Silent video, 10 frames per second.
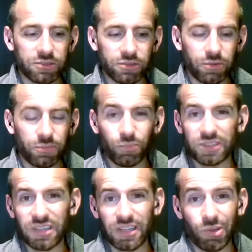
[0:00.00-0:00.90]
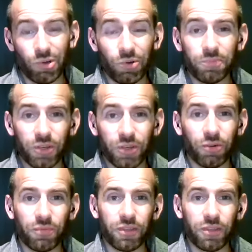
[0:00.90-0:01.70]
So we said, no, you know,